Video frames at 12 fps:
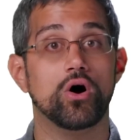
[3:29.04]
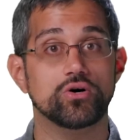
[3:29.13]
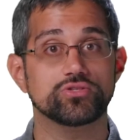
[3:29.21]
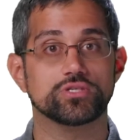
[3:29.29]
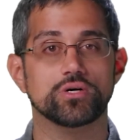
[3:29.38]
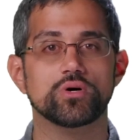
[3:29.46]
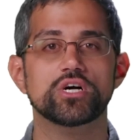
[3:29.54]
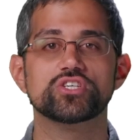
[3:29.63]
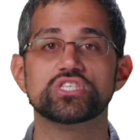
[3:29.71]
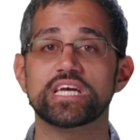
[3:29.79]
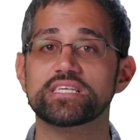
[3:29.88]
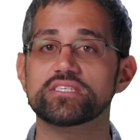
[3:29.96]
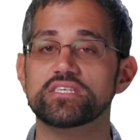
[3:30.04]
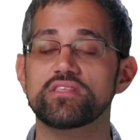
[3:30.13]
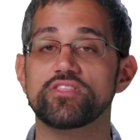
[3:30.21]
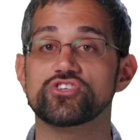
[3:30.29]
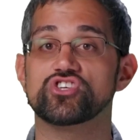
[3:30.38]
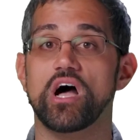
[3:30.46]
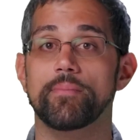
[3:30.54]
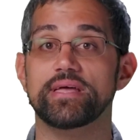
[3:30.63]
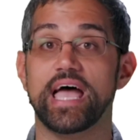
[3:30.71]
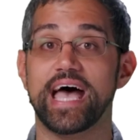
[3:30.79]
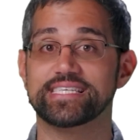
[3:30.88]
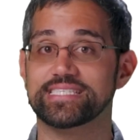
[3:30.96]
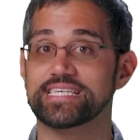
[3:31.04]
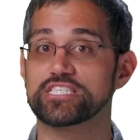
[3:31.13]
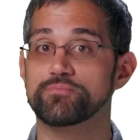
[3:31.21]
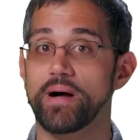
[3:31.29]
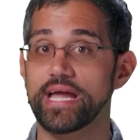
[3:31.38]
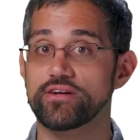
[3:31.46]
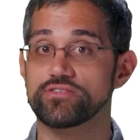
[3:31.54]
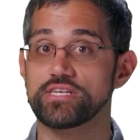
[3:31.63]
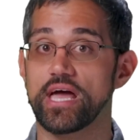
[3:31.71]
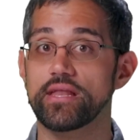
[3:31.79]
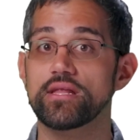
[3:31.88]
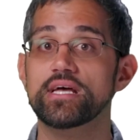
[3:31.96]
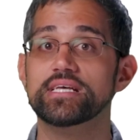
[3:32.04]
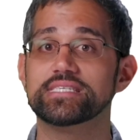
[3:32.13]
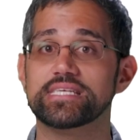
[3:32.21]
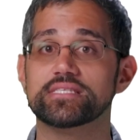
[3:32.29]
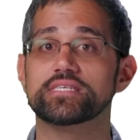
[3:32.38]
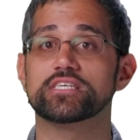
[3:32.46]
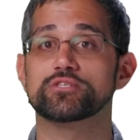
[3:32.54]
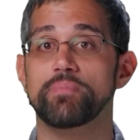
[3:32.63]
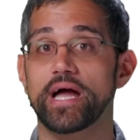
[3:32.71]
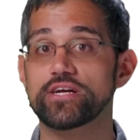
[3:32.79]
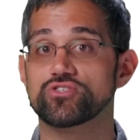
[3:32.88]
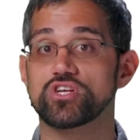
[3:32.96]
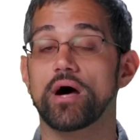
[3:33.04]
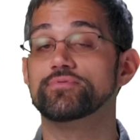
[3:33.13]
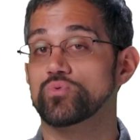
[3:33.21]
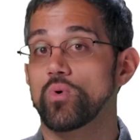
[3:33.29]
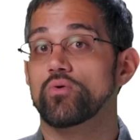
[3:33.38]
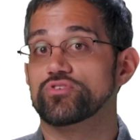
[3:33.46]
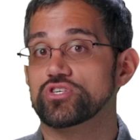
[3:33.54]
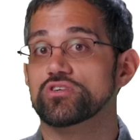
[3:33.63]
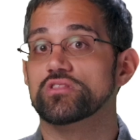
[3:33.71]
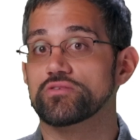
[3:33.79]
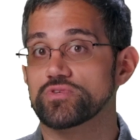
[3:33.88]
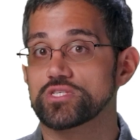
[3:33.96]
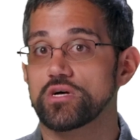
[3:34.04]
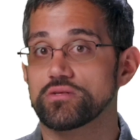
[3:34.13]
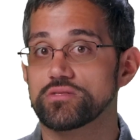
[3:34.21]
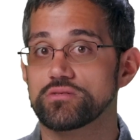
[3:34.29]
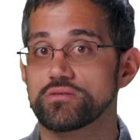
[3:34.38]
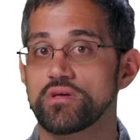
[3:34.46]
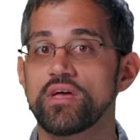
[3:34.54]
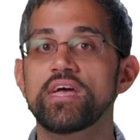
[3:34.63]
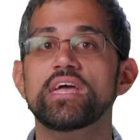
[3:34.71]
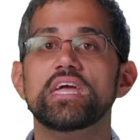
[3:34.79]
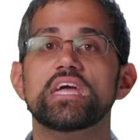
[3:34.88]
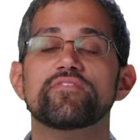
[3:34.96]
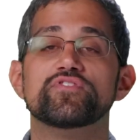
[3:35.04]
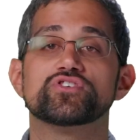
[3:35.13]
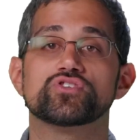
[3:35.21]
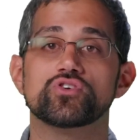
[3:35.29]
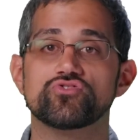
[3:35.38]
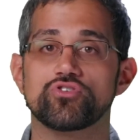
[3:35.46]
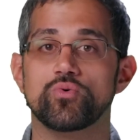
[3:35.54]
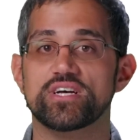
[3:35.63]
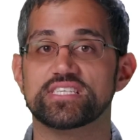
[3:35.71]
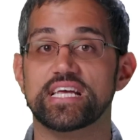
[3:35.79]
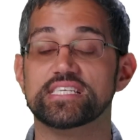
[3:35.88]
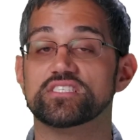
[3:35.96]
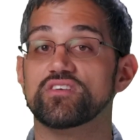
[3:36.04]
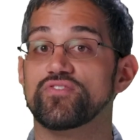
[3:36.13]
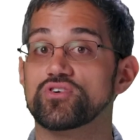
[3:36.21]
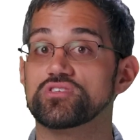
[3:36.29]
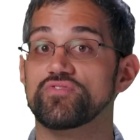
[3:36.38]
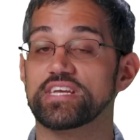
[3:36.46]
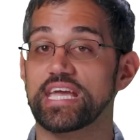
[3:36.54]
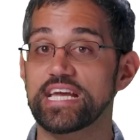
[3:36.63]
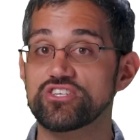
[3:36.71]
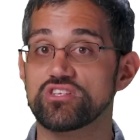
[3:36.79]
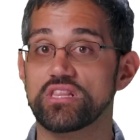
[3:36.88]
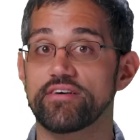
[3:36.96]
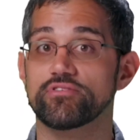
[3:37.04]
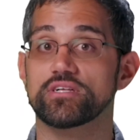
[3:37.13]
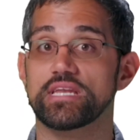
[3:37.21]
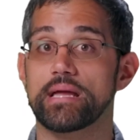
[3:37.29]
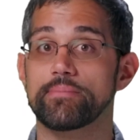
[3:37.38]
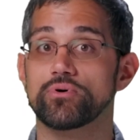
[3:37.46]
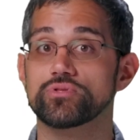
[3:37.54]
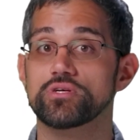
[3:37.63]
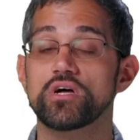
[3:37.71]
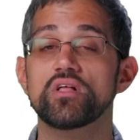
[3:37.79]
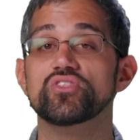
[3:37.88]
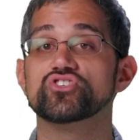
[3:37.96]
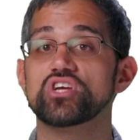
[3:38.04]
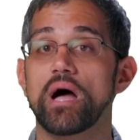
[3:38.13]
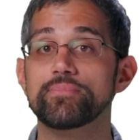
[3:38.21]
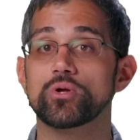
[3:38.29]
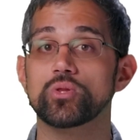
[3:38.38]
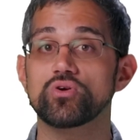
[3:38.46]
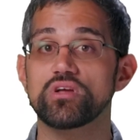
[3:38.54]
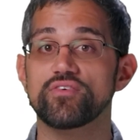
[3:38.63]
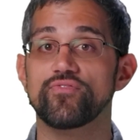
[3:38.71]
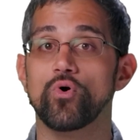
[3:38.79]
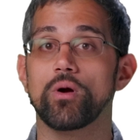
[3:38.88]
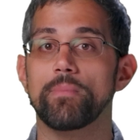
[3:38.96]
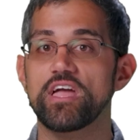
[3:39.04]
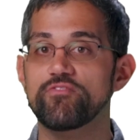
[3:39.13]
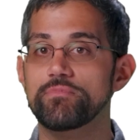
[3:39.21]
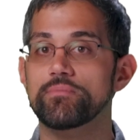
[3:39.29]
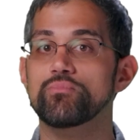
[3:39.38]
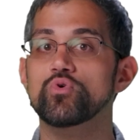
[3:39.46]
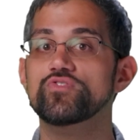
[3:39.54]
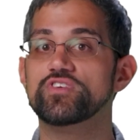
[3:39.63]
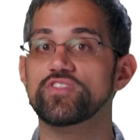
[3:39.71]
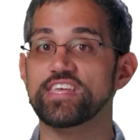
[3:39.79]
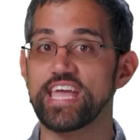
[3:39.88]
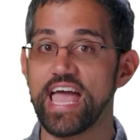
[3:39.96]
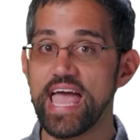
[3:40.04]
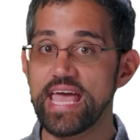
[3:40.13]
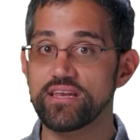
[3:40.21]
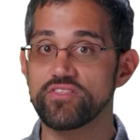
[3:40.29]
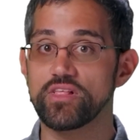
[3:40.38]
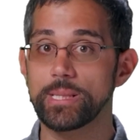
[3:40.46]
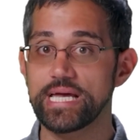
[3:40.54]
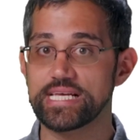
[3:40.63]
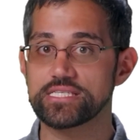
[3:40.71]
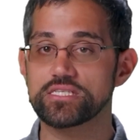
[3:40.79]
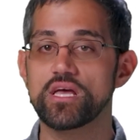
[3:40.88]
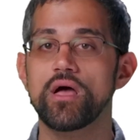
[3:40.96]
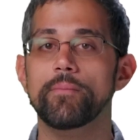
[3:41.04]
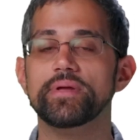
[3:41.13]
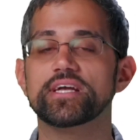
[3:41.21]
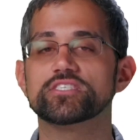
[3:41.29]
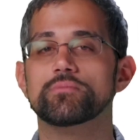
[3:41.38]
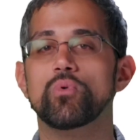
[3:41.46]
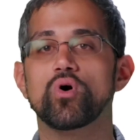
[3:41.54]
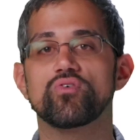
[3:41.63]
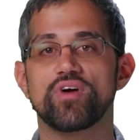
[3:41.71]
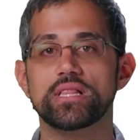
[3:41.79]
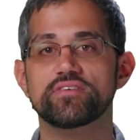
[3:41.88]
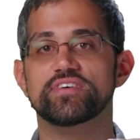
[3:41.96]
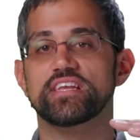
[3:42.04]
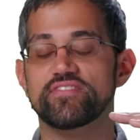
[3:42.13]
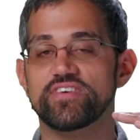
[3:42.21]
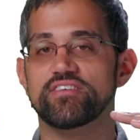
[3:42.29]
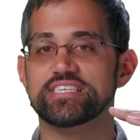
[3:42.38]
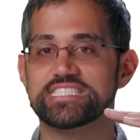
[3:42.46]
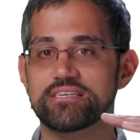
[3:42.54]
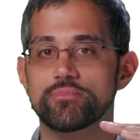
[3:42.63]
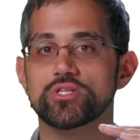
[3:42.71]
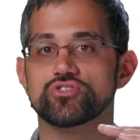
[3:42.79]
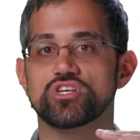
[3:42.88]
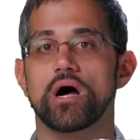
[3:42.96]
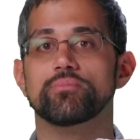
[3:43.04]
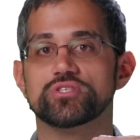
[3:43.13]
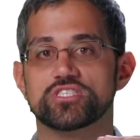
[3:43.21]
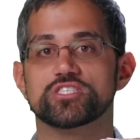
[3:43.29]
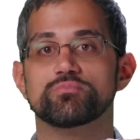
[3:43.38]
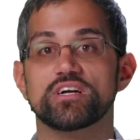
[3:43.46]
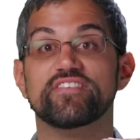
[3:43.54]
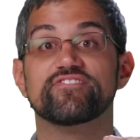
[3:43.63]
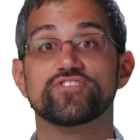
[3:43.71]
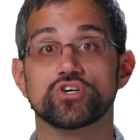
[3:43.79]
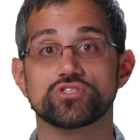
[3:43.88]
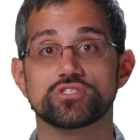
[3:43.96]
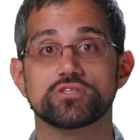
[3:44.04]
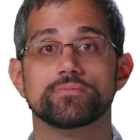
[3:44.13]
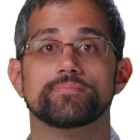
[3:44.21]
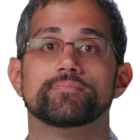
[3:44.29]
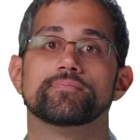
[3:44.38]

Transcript: Also, check to see that the job hasn't expired yet, since expired jobs won't return in the results. If the search request has diversification level enabled, the job you're looking for may have been moved to the end of the list because a more relevant and very similar job was displayed first.